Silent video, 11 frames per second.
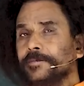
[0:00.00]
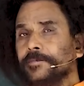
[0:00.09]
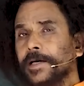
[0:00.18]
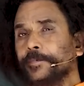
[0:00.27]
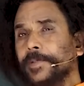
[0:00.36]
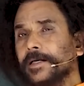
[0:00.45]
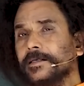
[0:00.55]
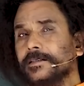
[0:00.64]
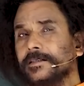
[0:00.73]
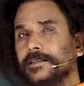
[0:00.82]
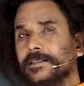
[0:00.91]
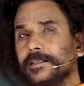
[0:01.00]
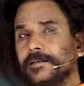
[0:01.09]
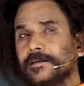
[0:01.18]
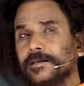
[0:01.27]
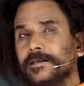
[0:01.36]
By practicing
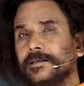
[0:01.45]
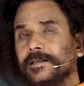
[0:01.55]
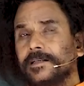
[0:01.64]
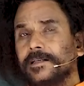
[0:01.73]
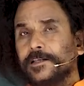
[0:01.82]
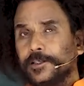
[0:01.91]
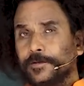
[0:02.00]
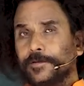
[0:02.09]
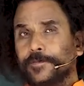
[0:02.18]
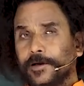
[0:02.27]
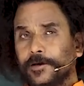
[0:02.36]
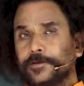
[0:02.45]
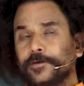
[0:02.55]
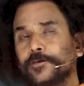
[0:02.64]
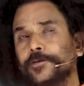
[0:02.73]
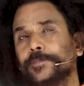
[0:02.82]
Kriya Yoga, you will follow
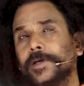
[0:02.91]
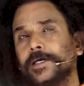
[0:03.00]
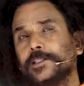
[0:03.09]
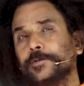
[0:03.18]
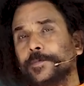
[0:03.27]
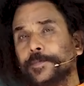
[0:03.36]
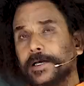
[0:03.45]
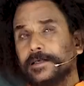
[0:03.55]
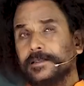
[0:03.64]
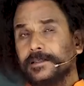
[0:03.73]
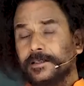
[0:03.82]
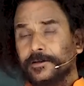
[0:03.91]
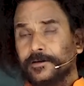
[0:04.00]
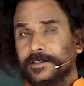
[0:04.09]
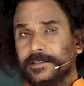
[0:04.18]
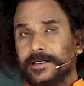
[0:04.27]
your own path. You will practice in
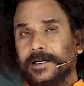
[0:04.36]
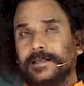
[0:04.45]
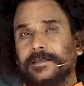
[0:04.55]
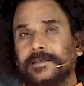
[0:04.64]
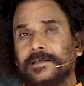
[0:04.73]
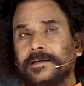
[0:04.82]
your style.